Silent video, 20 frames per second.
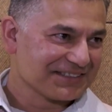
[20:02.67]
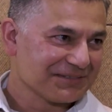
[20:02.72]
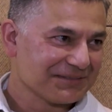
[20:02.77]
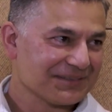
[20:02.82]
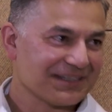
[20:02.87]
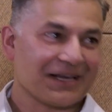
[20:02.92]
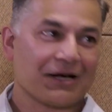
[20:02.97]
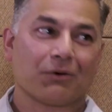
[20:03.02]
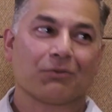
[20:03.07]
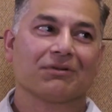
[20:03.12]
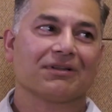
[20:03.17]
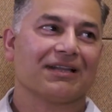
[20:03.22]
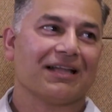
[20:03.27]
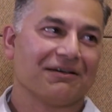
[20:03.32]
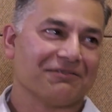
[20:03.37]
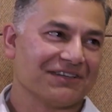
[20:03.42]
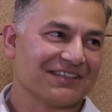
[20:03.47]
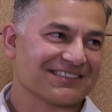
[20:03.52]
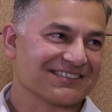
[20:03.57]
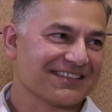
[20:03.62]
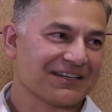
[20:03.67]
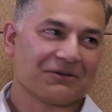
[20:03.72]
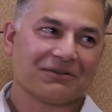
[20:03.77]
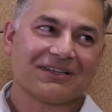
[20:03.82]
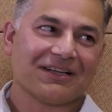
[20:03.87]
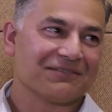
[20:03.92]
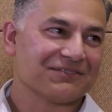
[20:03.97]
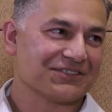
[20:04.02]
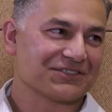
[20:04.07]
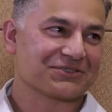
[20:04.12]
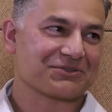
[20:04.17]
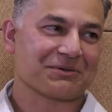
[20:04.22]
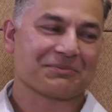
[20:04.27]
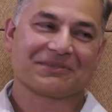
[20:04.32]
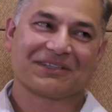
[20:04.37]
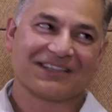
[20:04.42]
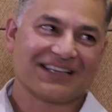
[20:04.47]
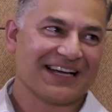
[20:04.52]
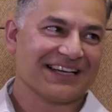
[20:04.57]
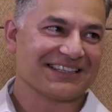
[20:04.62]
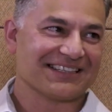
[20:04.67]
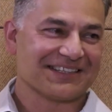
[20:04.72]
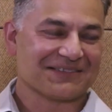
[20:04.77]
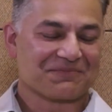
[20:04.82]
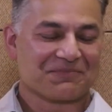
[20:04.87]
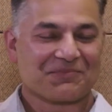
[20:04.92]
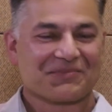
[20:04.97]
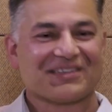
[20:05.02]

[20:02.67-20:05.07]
Yeah. They don't love it. They don't love the script. They like it.